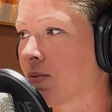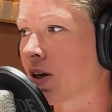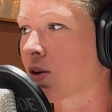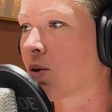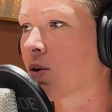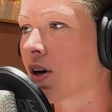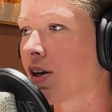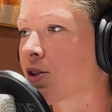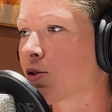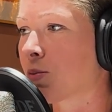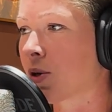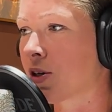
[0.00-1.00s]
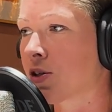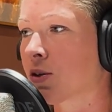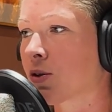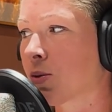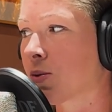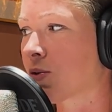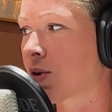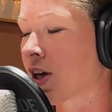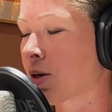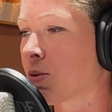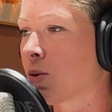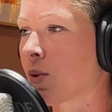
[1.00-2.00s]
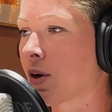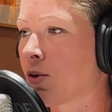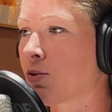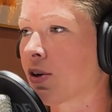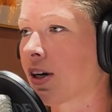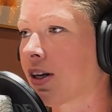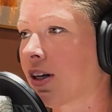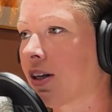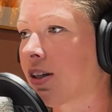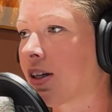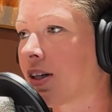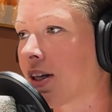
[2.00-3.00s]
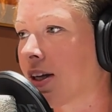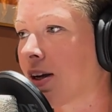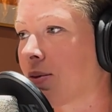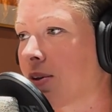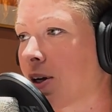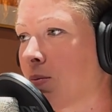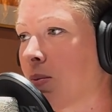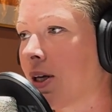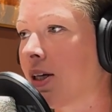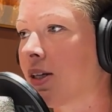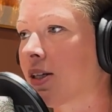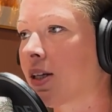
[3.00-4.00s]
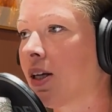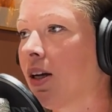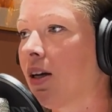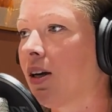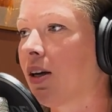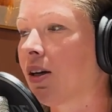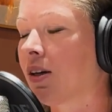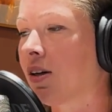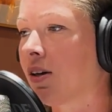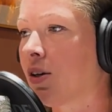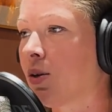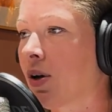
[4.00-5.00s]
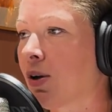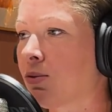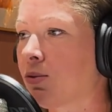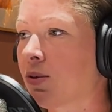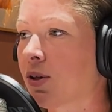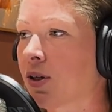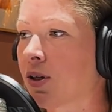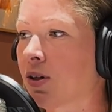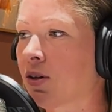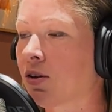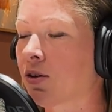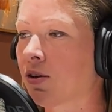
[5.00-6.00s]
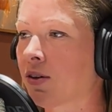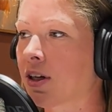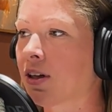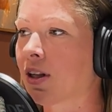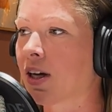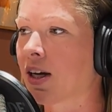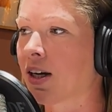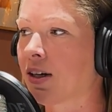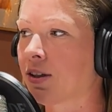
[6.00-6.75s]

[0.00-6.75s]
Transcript: all kinds of pressure groups for animal welfare, and I think they have their place. You have curricula